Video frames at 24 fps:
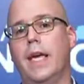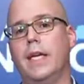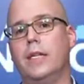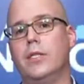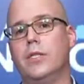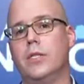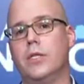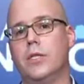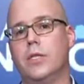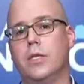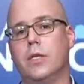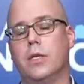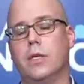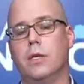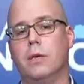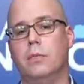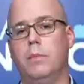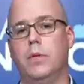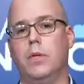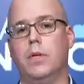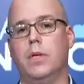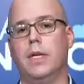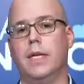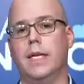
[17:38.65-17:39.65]
cases in the
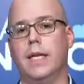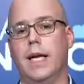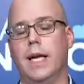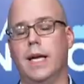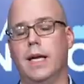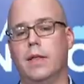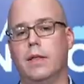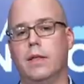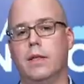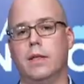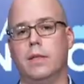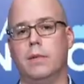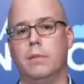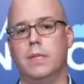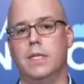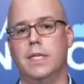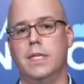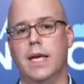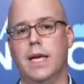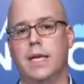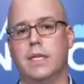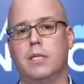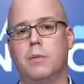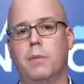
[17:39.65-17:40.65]
community and the
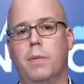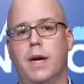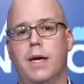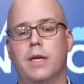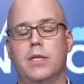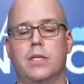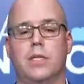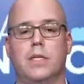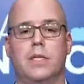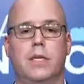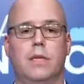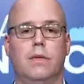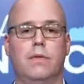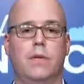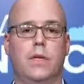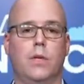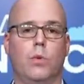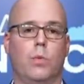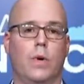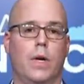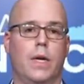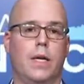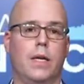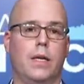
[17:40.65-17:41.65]
test
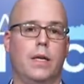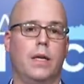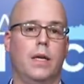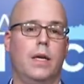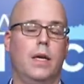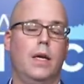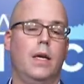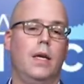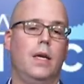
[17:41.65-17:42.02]
positivity rate